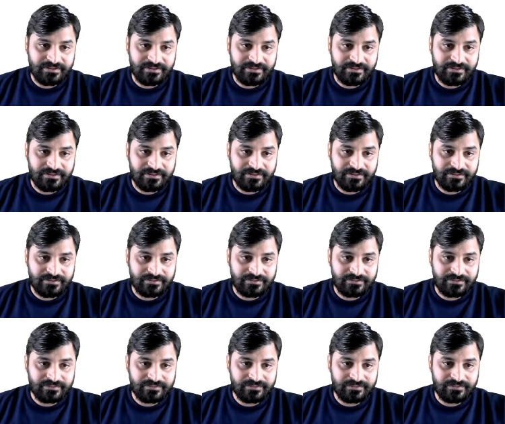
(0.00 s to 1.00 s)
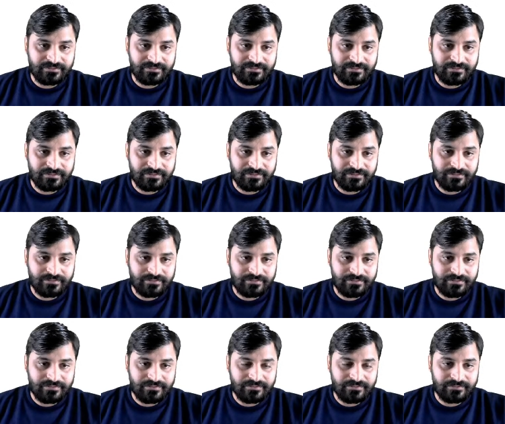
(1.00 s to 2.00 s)

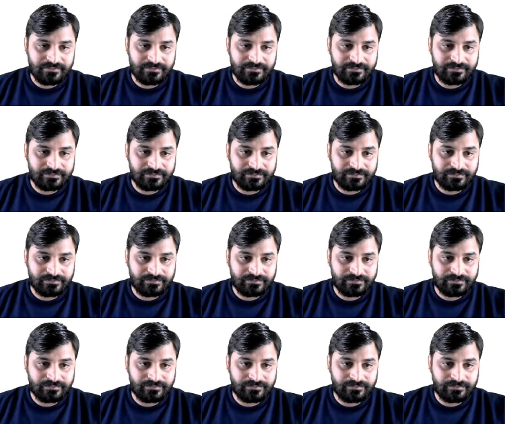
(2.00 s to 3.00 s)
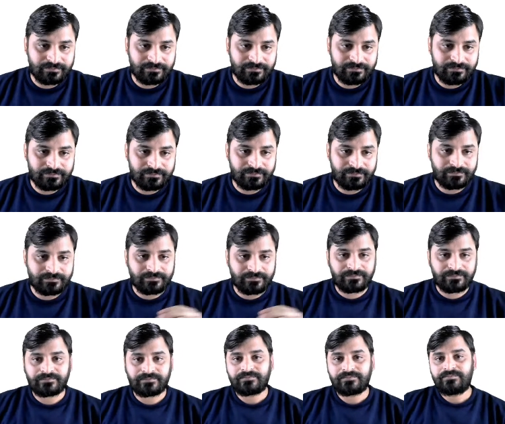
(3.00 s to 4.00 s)

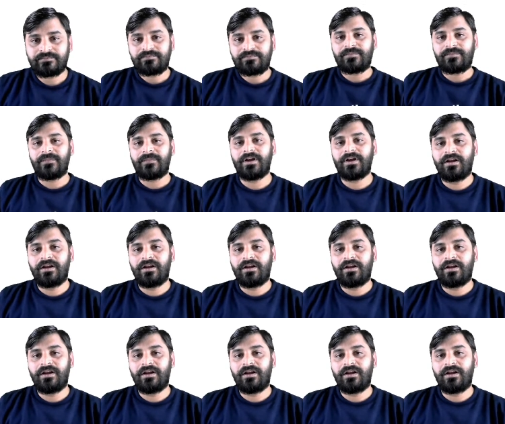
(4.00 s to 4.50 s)
Nobody speaks.